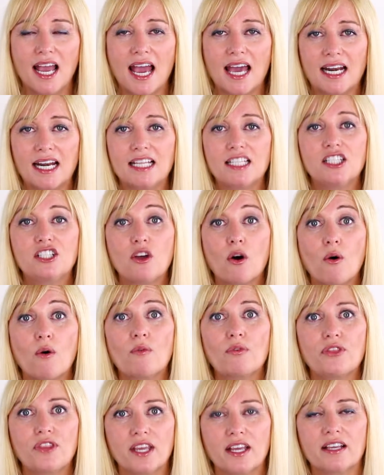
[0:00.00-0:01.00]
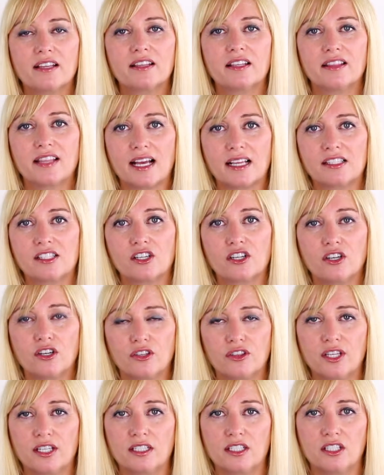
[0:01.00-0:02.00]
And I don't think that that's a
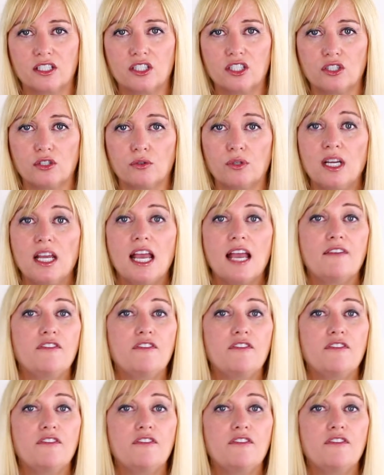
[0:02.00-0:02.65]
good thing to do.